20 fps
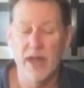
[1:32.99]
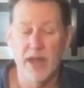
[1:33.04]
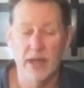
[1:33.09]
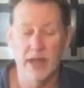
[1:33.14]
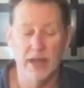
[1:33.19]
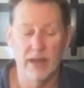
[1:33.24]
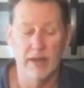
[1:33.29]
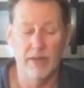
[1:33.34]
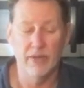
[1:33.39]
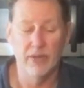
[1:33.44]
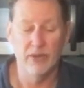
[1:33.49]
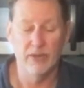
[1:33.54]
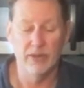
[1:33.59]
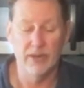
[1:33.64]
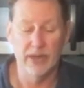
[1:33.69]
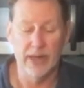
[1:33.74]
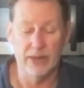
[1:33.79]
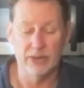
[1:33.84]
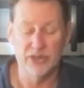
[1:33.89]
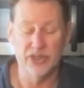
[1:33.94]

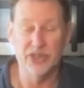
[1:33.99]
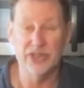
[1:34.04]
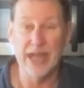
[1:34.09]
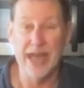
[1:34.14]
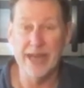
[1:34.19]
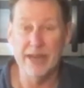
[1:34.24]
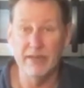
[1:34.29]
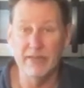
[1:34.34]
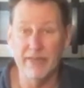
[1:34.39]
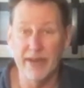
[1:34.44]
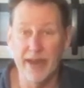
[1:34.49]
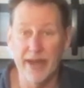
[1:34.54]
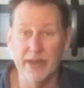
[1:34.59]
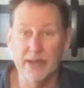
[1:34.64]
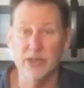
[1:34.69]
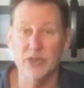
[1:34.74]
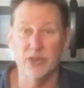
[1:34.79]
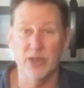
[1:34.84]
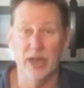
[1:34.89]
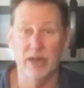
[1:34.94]
they're outstanding
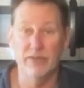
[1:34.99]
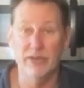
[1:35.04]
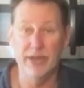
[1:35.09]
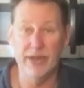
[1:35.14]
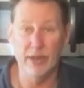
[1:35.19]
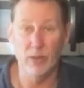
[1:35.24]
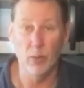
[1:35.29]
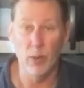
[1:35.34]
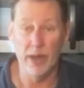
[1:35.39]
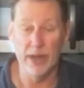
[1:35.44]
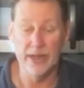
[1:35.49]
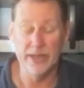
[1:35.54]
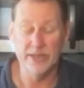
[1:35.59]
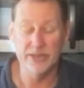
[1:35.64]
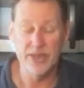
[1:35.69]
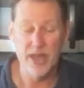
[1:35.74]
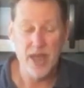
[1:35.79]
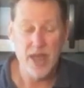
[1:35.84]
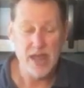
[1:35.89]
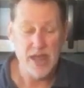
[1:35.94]
values, everyday
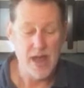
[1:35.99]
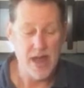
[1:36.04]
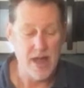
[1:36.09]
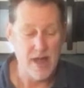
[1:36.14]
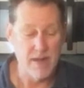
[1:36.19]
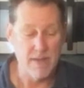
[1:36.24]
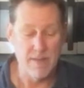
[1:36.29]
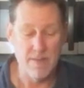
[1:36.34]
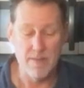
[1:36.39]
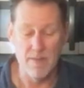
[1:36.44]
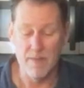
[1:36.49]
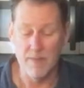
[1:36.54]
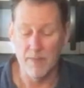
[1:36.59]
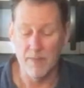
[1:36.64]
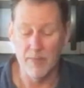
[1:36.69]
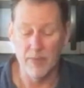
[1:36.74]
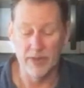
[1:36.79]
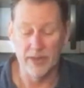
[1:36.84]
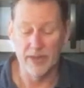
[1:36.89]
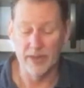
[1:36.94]
wines. Um,
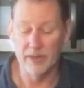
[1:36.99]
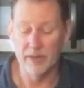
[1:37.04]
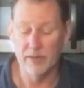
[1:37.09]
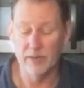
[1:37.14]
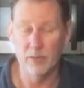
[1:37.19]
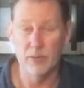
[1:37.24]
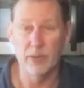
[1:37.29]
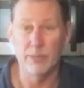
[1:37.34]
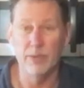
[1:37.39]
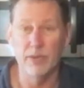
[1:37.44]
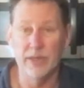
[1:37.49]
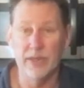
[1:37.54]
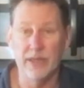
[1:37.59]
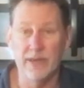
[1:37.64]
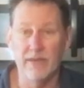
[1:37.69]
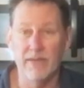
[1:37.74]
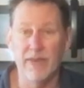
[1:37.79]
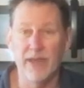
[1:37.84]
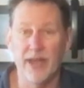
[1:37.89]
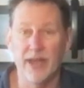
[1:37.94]
but we
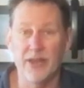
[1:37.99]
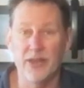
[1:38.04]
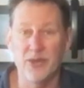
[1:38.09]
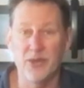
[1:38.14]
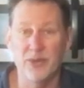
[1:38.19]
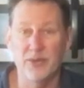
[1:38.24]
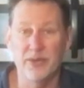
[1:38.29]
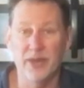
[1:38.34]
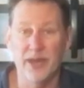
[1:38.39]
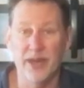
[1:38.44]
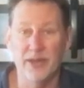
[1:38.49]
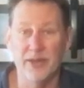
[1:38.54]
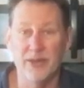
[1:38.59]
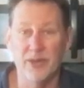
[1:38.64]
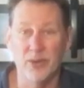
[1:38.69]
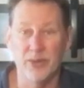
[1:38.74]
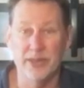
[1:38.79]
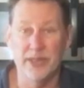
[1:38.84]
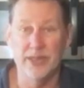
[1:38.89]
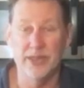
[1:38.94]
believe that you uh,
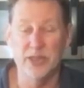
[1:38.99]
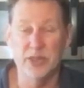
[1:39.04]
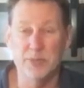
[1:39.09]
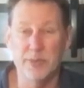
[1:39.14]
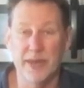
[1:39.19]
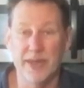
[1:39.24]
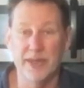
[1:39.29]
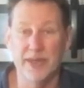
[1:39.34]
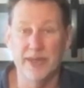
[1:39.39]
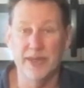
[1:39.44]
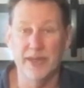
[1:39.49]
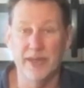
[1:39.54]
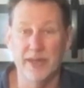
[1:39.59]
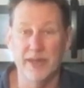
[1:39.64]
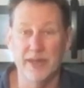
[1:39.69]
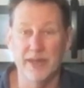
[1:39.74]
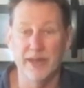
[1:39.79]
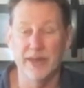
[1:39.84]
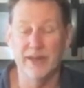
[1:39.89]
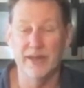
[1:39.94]
don't need to spend
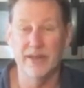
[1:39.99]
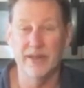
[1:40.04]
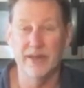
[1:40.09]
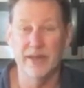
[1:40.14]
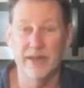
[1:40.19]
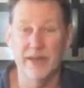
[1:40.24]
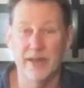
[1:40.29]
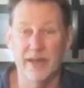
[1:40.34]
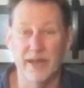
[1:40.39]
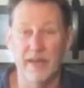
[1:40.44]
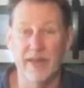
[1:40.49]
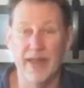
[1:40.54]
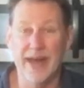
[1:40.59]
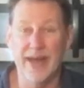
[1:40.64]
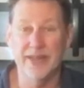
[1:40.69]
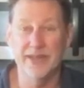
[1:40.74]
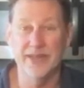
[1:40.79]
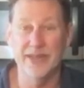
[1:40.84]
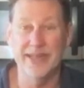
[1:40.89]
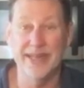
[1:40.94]
uh, uh, a
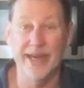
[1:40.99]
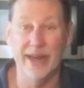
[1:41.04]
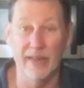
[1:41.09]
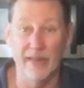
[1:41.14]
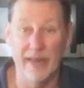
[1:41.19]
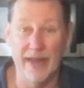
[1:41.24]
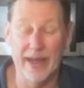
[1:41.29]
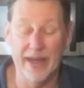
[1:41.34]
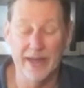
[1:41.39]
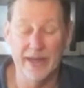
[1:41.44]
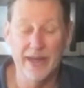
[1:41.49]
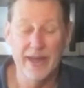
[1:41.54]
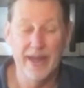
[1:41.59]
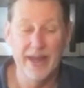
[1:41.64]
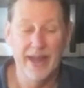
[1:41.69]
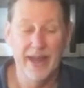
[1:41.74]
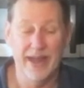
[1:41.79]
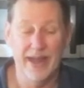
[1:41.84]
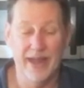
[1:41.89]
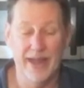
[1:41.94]
lot to get a lot.
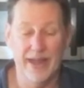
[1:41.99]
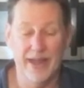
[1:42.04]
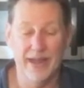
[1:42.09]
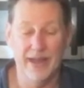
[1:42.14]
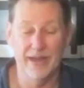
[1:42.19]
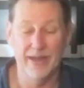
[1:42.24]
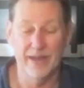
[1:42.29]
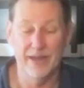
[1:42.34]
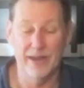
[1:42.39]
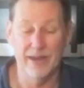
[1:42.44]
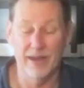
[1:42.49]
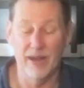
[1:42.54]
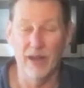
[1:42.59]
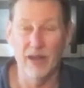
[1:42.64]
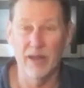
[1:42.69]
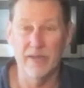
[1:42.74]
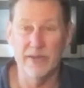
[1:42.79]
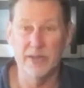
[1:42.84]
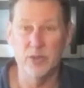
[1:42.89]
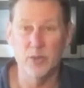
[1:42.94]
And uh,
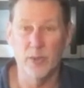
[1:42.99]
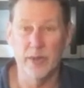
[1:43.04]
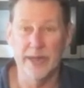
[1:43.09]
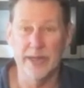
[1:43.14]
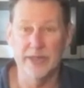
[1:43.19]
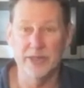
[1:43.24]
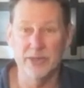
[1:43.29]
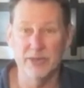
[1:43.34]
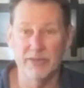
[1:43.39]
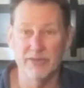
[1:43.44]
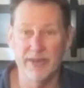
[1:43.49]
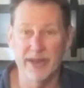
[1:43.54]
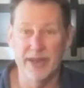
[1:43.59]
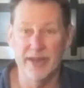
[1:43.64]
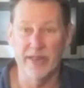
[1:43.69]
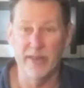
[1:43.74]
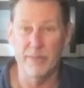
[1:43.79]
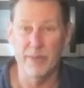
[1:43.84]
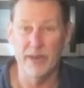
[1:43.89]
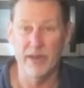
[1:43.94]
all of these wines you'll find
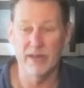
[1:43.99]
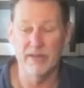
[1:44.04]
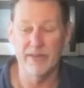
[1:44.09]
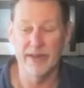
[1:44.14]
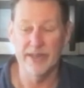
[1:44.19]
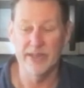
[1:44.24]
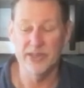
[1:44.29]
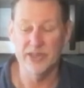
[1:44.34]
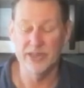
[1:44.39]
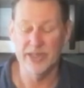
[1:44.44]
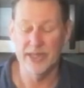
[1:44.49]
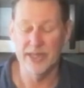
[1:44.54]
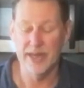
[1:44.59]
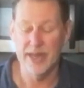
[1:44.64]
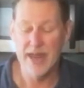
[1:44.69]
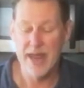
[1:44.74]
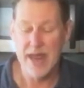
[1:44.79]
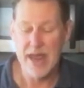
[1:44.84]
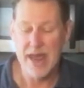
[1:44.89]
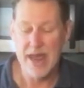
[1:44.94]
in the Pick of the Vine set.
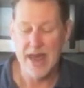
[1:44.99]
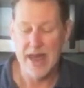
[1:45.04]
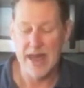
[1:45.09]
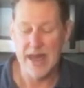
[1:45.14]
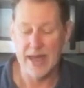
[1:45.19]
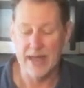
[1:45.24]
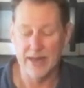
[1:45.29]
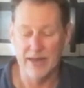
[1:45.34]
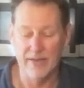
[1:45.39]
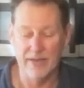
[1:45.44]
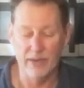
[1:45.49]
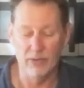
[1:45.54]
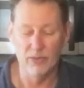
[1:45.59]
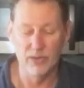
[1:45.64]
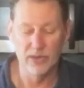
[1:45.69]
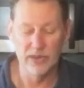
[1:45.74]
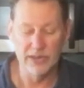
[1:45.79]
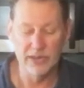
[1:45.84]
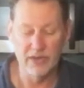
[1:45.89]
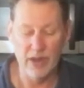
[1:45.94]
And they
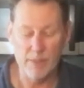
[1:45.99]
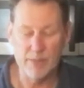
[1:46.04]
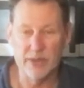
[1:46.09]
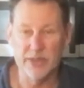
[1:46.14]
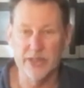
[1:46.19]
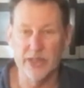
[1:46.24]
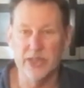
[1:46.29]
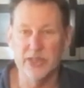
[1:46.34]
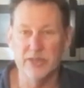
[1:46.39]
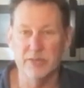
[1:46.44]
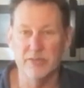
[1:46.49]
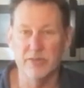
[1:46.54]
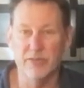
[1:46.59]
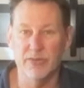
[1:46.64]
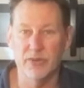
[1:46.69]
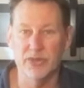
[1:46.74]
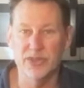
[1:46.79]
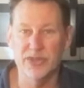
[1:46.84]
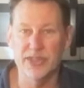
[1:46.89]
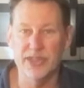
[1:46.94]
really represent some
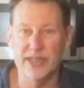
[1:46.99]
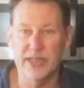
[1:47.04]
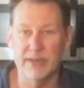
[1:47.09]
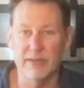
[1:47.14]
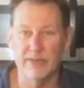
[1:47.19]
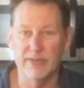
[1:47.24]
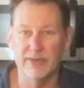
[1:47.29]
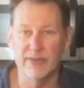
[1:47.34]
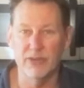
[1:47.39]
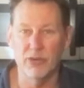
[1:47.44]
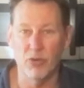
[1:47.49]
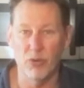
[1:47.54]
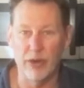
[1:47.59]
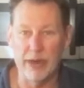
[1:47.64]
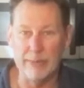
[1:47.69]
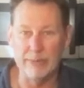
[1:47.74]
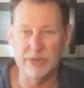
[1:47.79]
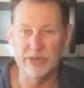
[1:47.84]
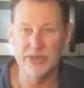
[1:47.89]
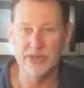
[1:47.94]
diversity of
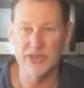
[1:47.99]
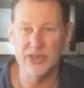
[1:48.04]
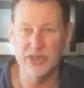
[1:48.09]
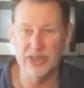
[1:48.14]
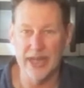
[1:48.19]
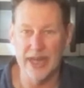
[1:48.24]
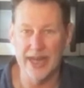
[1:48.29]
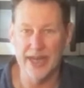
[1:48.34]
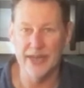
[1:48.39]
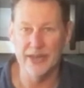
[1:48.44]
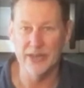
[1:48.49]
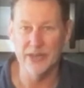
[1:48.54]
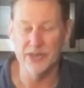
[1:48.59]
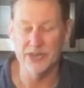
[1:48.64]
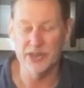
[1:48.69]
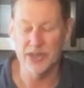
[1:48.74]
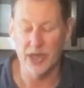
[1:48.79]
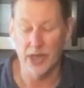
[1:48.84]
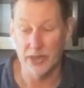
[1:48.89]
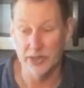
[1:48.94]
grapes, styles,
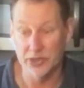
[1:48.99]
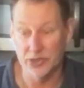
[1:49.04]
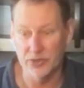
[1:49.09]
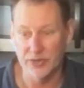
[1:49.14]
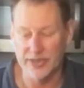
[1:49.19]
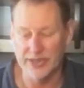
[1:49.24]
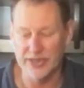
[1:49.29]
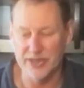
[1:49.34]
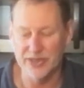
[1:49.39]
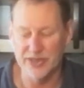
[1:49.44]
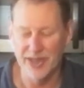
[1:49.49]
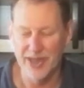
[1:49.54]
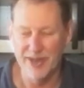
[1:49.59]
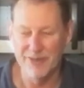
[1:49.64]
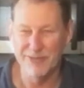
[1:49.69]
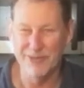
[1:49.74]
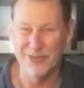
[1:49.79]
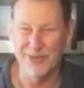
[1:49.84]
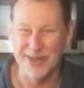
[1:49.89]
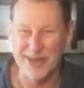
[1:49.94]
countries,
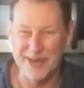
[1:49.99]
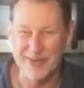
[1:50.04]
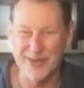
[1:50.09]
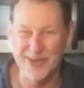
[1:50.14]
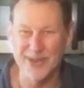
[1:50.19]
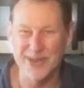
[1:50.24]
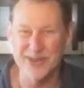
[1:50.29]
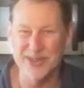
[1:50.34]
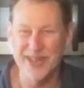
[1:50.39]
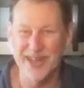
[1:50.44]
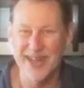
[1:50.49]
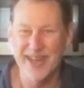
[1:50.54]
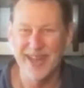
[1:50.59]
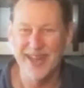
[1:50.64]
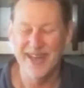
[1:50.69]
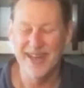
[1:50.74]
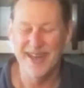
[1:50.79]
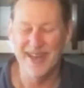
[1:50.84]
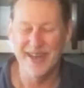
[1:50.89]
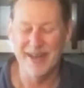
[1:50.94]
flavors,
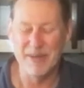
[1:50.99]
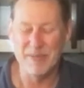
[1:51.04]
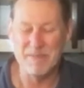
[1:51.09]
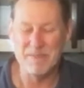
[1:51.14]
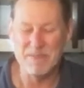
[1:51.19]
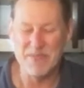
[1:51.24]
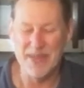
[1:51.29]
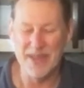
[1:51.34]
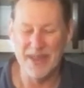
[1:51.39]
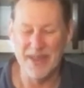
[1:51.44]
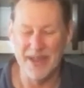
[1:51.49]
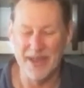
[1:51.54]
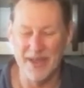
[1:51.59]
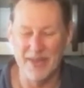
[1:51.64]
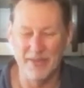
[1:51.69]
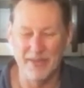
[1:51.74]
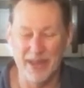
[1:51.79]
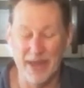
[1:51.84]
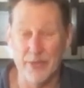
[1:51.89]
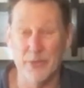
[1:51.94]
um,
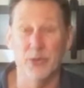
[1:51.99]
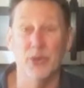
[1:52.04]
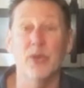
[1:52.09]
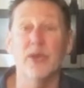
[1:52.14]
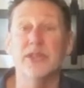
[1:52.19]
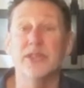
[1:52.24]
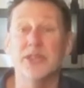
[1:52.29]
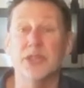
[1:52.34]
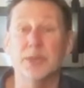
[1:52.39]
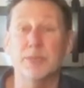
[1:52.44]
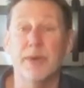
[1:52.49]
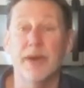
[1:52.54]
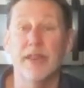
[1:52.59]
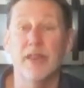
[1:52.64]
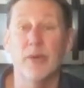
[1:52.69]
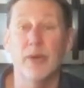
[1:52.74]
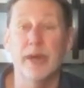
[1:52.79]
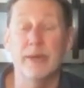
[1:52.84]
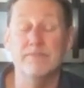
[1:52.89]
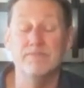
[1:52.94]
and, and they're delicious, by the
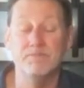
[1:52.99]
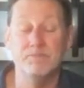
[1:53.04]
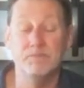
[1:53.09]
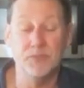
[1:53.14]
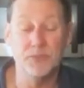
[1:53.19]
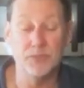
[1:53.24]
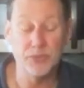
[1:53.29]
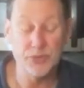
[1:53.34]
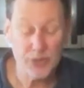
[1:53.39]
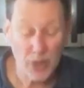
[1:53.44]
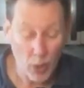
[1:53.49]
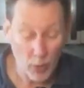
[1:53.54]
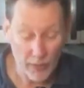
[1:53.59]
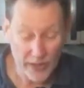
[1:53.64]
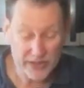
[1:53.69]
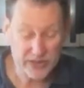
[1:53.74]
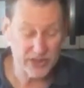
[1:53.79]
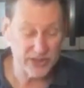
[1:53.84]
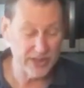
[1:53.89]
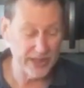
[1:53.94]
way. So
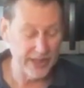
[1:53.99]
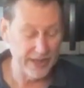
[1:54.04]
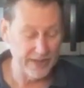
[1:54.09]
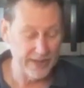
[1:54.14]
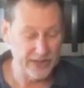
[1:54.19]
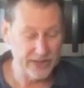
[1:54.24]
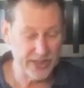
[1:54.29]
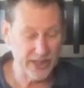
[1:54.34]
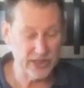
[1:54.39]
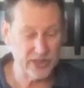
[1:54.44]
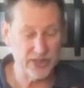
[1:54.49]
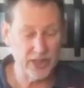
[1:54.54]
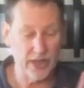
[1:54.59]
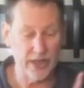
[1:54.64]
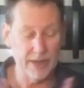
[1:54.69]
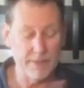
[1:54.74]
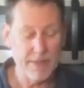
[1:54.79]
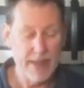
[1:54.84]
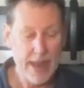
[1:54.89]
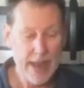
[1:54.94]
let's, uh, let's get
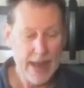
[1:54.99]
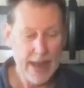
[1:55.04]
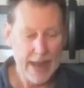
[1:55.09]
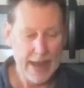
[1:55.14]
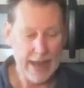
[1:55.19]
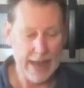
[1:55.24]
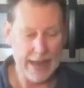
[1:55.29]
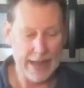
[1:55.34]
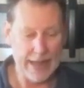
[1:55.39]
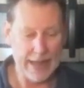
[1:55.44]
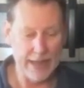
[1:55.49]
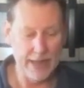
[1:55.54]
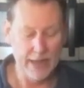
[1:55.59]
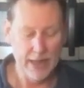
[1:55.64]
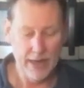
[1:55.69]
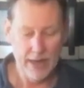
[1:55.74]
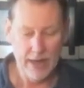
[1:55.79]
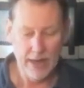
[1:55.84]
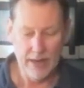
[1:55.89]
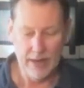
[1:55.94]
started. And
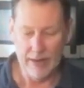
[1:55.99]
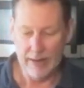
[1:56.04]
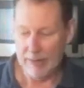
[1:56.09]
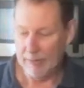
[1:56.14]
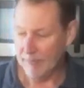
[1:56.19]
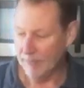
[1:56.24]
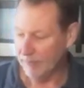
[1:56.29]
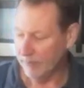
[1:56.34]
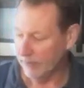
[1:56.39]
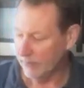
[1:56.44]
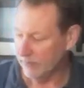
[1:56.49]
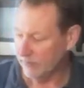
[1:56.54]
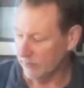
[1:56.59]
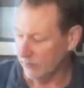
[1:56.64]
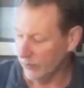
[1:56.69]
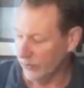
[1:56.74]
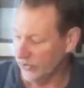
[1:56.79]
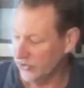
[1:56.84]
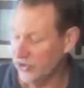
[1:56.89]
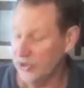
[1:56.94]
um,
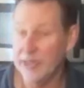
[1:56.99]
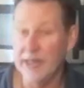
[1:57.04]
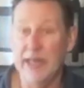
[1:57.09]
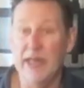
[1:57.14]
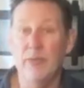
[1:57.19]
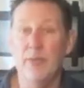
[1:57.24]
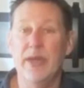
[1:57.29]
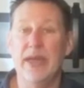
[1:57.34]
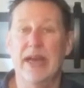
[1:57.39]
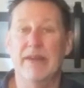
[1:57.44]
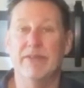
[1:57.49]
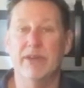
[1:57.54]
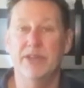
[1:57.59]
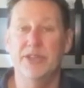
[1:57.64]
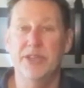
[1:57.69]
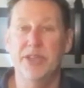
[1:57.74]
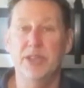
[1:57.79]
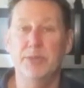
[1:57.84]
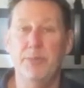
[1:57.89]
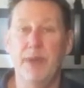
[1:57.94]
once again, we have our
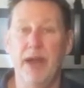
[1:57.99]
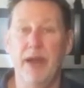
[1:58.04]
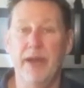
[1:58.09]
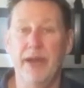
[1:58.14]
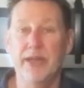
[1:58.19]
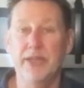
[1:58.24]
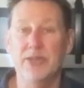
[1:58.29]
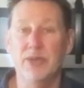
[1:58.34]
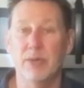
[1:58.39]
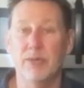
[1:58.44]
cheese pairings.